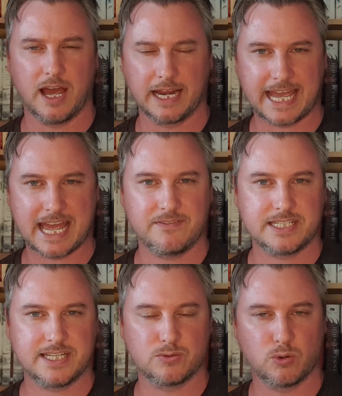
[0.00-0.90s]
again,
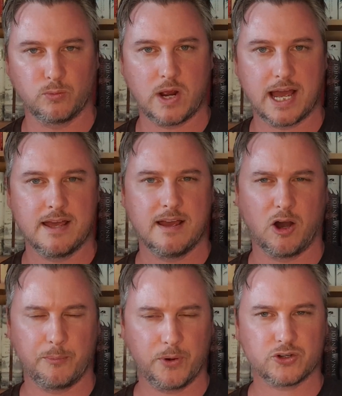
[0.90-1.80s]
this is one where
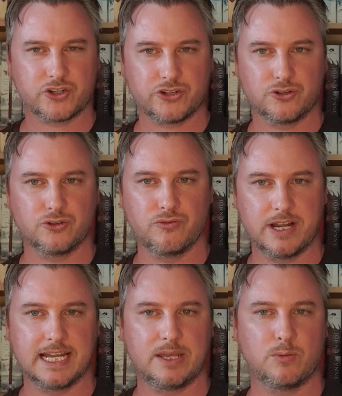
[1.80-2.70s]
I'm not sure
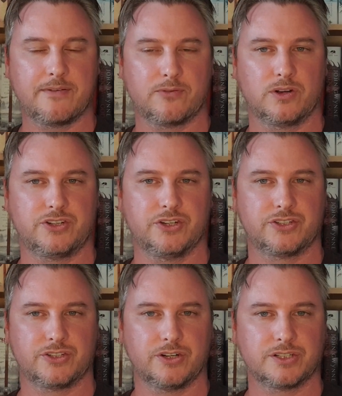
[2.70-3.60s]
really whether I should
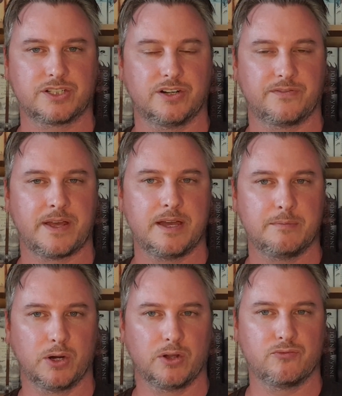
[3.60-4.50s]
start off
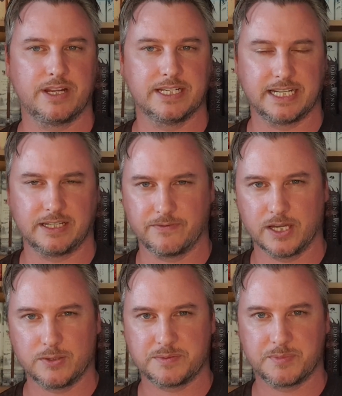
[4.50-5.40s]
by reading
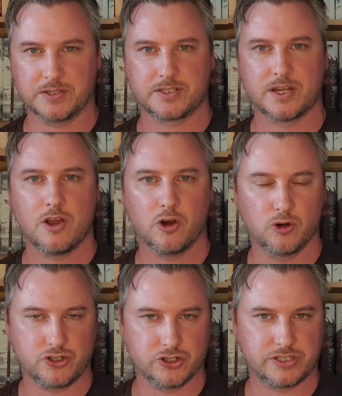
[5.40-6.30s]
those books
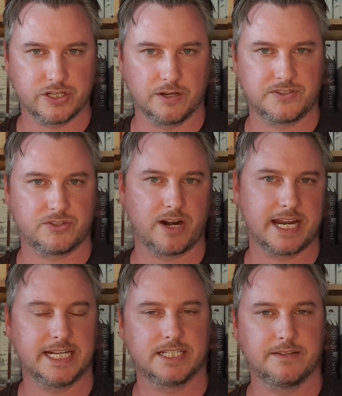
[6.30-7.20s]
or just dive
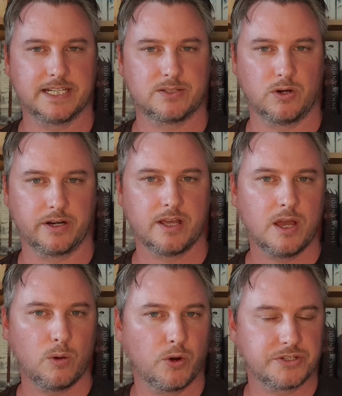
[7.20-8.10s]
straight into this one.
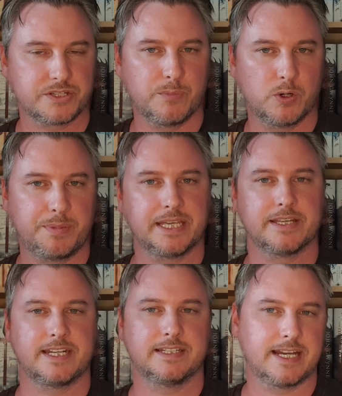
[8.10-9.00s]
Once more,
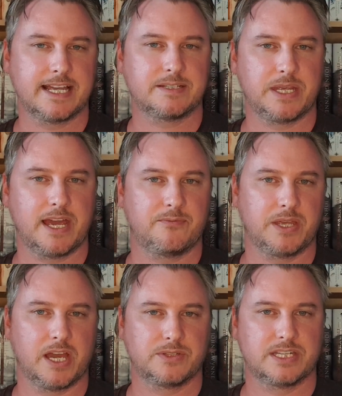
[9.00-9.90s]
because it's an
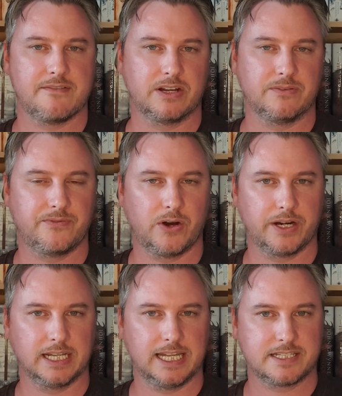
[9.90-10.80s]
SPFBO 7
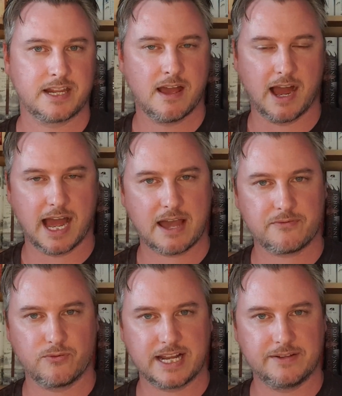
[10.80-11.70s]
finalist, I
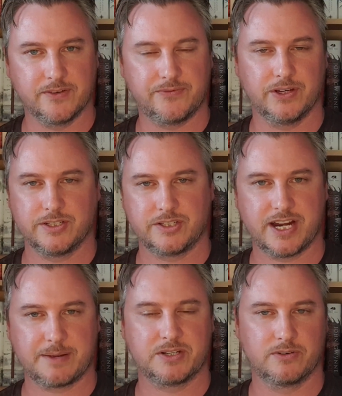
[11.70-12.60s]
have read the first
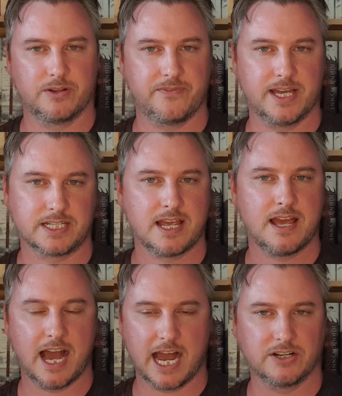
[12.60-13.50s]
chapter of this
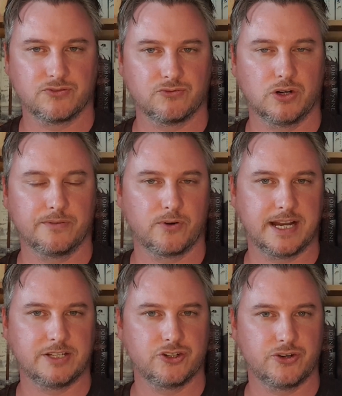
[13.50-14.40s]
and rather
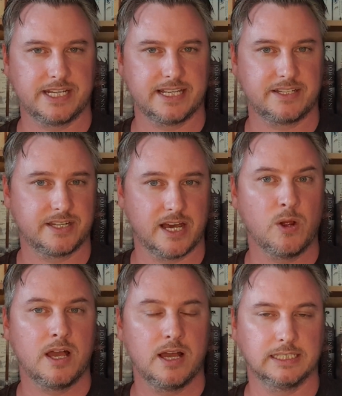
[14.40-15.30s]
enjoyed it, so
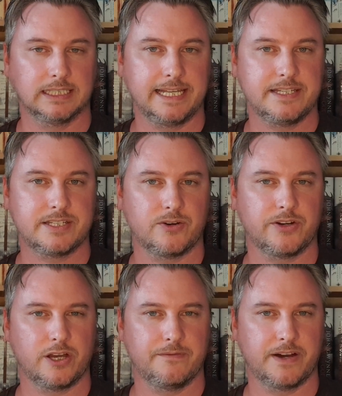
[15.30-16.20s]
at least I
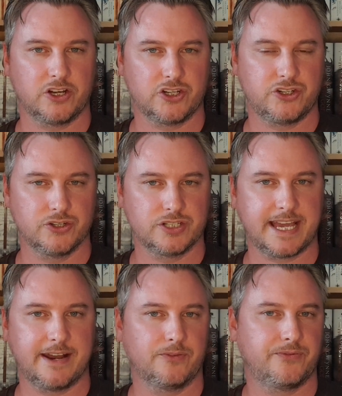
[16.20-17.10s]
know that I should
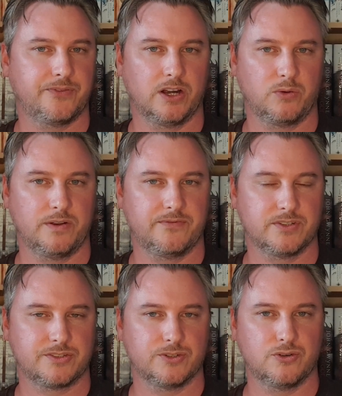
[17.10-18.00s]
get on fine with the
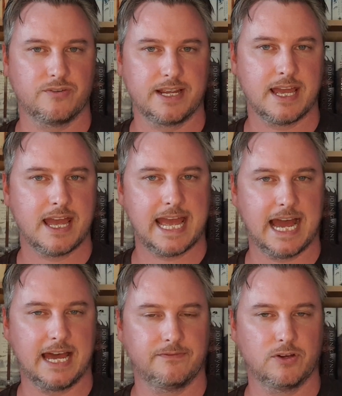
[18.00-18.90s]
story
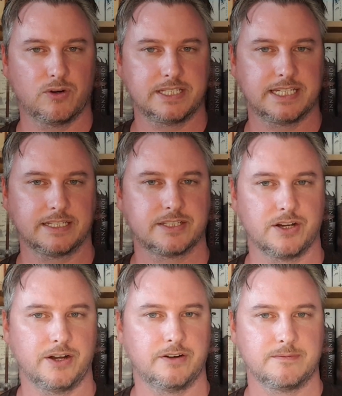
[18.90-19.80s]
and the writing
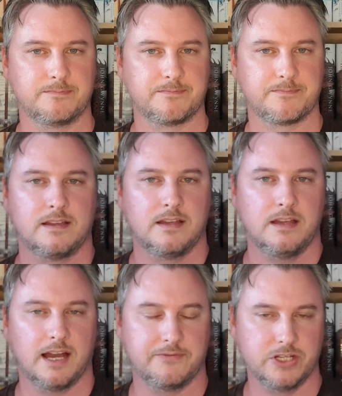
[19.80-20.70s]
style.
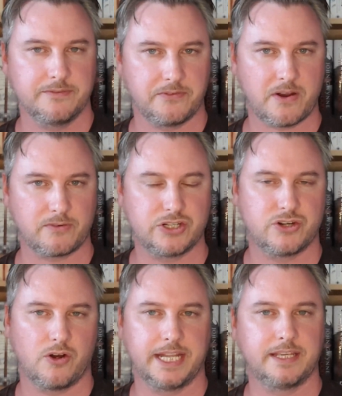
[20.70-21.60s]
Have another very
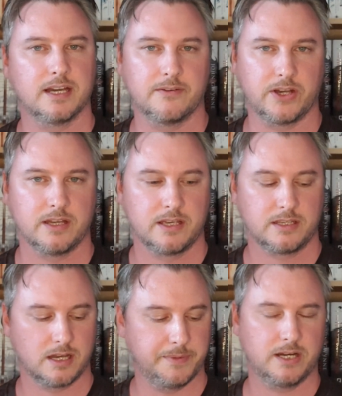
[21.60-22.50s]
shiny cover
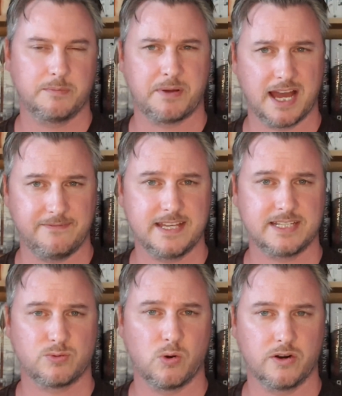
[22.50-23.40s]
coming up, and
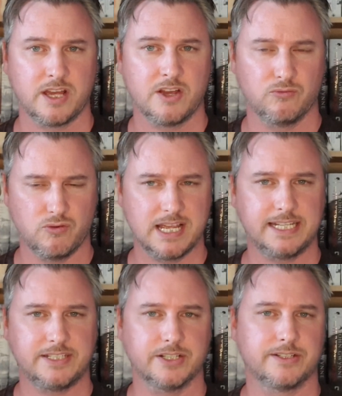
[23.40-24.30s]
this one
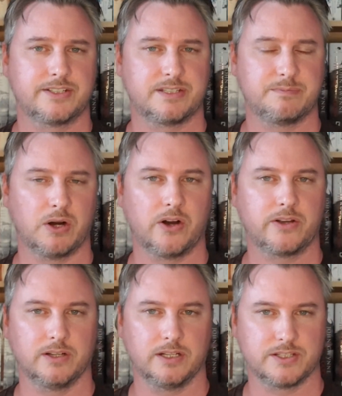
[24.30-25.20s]
really does
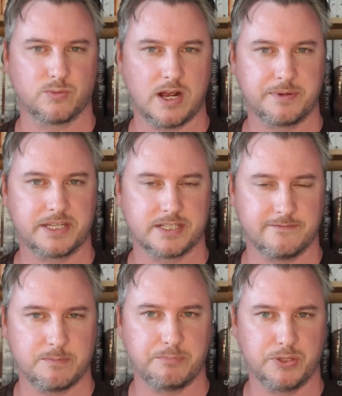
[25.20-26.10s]
sparkle as well because of
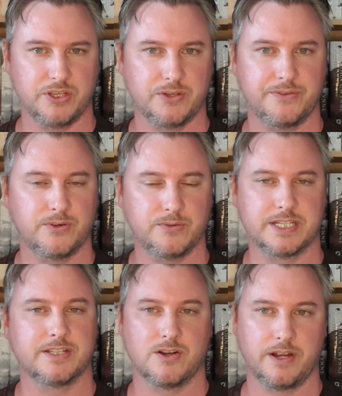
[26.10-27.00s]
the beautiful
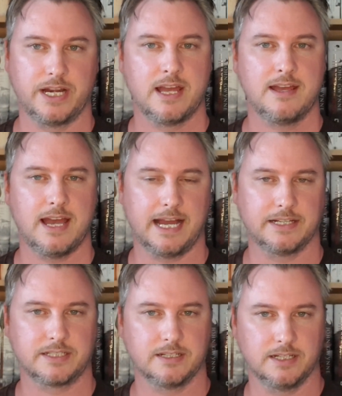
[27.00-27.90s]
design
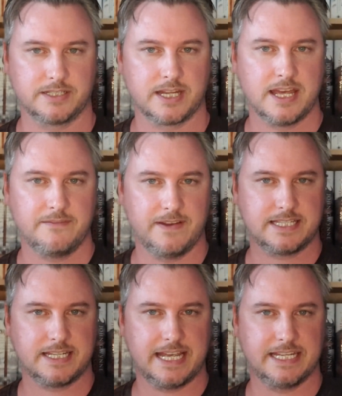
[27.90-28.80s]
and colours.
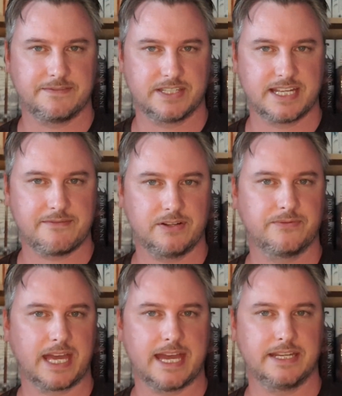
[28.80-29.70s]
This is The
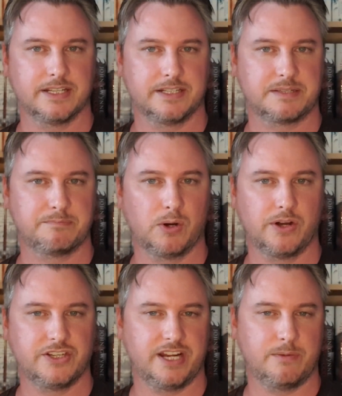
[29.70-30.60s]
Seventh Cadence
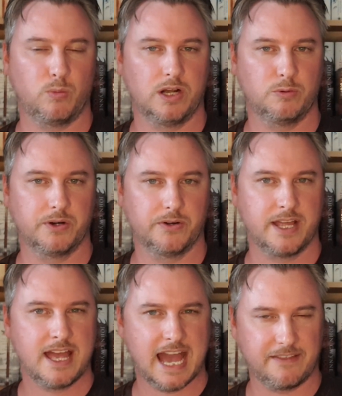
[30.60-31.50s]
by Jim Illborn,
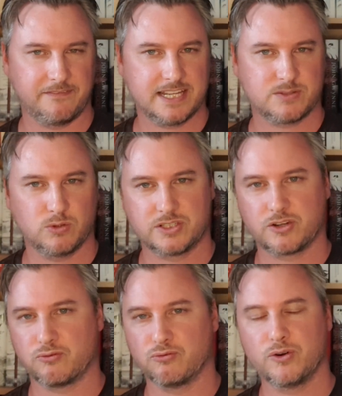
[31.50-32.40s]
and this was
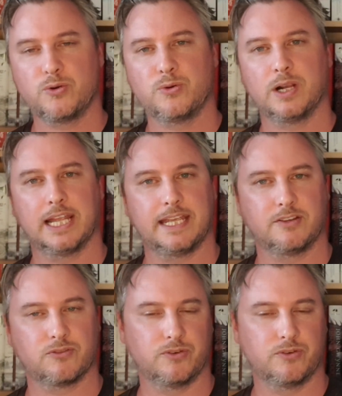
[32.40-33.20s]
cruelly